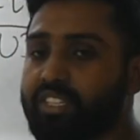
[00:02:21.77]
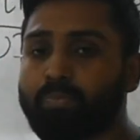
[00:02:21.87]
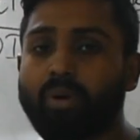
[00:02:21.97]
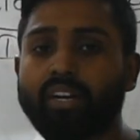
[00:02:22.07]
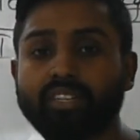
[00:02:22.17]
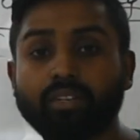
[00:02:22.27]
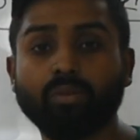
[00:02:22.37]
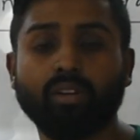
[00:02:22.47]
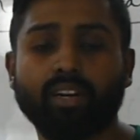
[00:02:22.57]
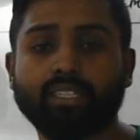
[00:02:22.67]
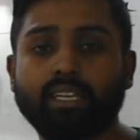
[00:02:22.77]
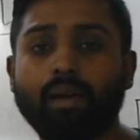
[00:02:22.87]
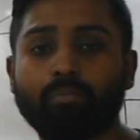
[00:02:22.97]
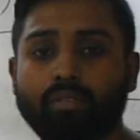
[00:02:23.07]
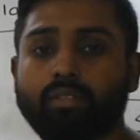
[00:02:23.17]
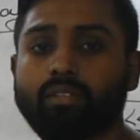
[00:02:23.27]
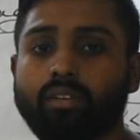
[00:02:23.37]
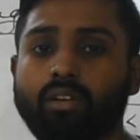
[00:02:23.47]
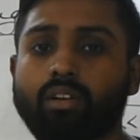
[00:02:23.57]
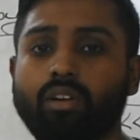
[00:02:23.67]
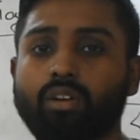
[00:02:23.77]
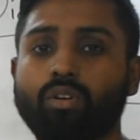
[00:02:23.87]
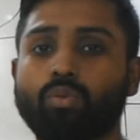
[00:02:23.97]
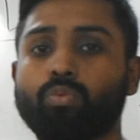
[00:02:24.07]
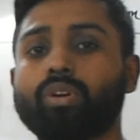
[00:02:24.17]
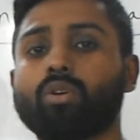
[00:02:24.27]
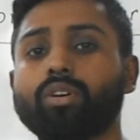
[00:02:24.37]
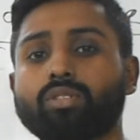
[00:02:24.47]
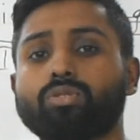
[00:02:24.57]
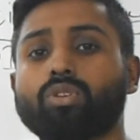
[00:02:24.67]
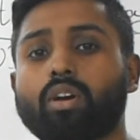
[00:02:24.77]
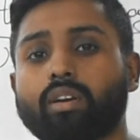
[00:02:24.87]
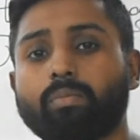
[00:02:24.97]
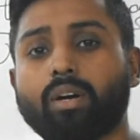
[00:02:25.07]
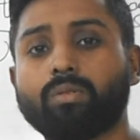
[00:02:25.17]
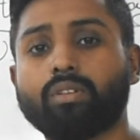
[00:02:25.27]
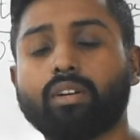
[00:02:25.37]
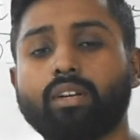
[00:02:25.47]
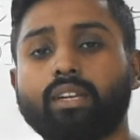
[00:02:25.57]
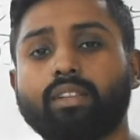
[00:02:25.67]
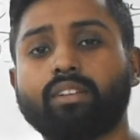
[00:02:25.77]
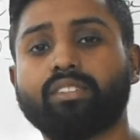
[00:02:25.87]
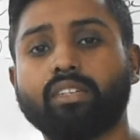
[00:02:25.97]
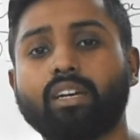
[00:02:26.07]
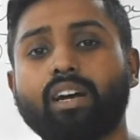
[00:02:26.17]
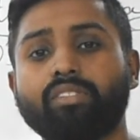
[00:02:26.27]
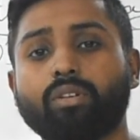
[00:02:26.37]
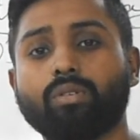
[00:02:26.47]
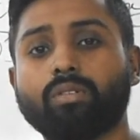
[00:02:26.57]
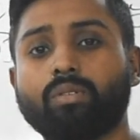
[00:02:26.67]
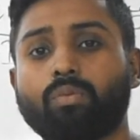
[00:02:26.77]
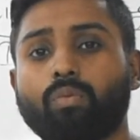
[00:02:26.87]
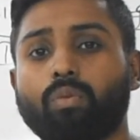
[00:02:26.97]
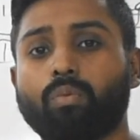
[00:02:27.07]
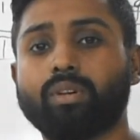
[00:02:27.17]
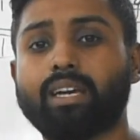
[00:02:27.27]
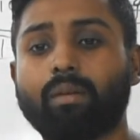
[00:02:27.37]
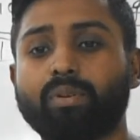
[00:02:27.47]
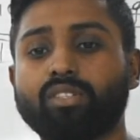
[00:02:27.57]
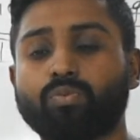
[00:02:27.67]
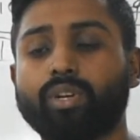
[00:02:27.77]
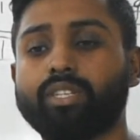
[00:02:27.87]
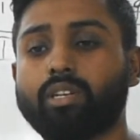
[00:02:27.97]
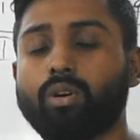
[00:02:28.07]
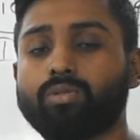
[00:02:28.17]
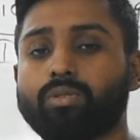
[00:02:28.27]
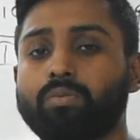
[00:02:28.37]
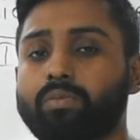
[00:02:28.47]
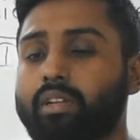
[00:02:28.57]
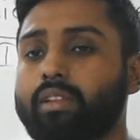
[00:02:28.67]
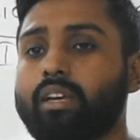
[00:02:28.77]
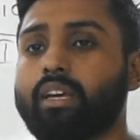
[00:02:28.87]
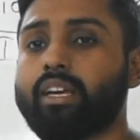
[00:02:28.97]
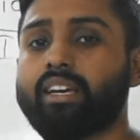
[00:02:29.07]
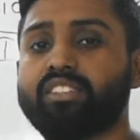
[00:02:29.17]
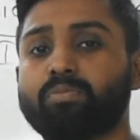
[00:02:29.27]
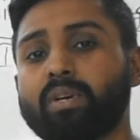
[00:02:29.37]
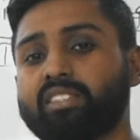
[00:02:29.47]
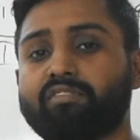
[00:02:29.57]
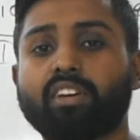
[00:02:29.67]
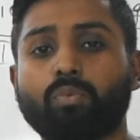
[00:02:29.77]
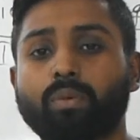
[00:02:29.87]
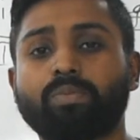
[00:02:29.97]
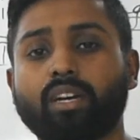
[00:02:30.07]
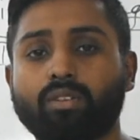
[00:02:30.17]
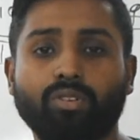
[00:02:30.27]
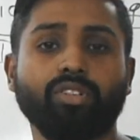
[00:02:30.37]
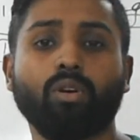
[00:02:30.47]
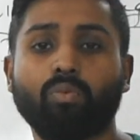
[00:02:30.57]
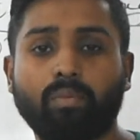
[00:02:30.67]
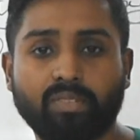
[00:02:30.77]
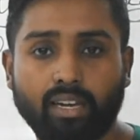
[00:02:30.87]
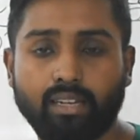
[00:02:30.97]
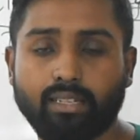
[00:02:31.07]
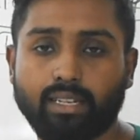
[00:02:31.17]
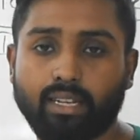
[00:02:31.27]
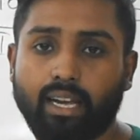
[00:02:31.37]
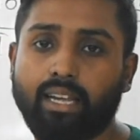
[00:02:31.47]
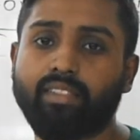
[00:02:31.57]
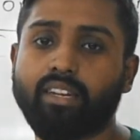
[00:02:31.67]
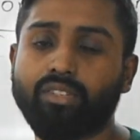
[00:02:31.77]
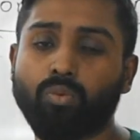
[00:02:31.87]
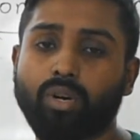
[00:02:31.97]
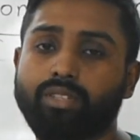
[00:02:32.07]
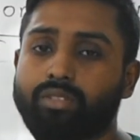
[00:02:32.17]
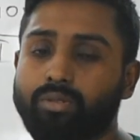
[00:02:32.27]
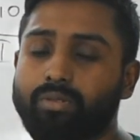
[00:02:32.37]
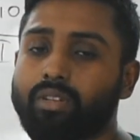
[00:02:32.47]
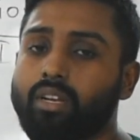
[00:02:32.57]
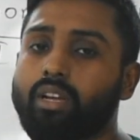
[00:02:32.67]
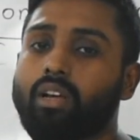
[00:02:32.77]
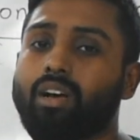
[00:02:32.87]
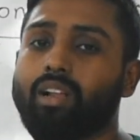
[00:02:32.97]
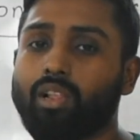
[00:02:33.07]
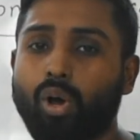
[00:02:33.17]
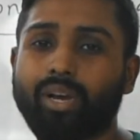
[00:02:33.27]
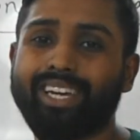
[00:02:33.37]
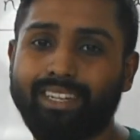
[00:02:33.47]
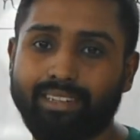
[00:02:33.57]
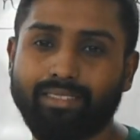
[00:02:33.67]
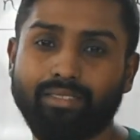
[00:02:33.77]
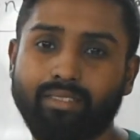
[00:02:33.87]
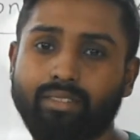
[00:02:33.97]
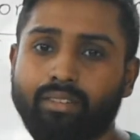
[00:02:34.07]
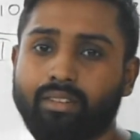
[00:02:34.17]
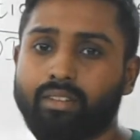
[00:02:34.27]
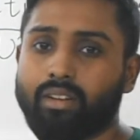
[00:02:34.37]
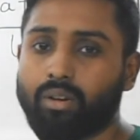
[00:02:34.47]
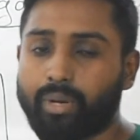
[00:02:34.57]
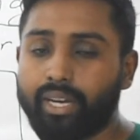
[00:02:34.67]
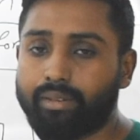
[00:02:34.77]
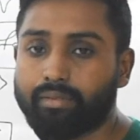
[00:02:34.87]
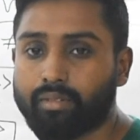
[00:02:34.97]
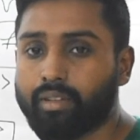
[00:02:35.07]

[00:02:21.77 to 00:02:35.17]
this particular example, we're going to talk about a scenario, what happens when you go to a specific website or your website and then you want to log in. Okay.